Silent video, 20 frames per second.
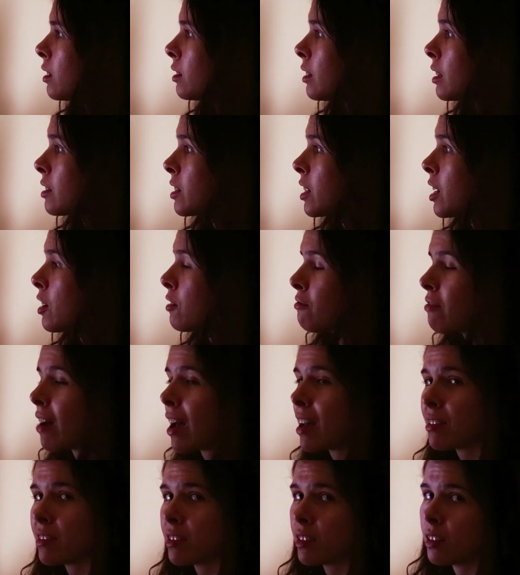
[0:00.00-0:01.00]
Let's see how
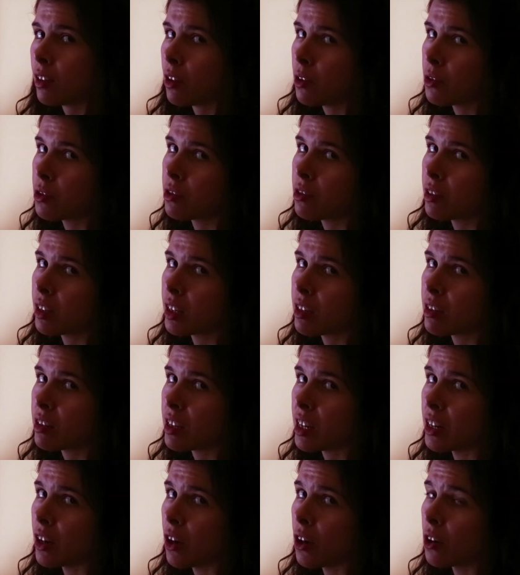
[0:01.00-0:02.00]
fast it loads the
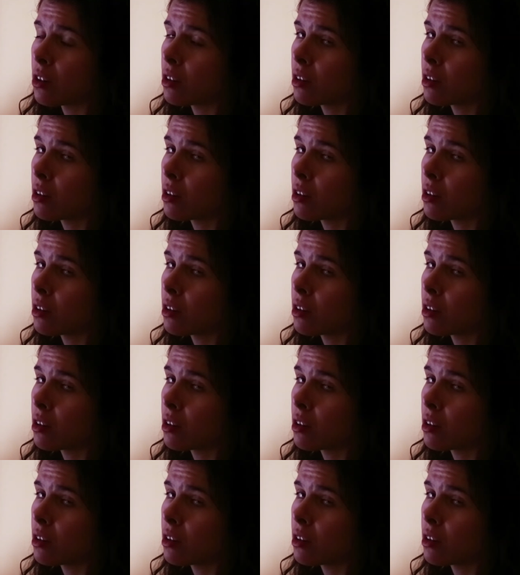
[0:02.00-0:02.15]
casino.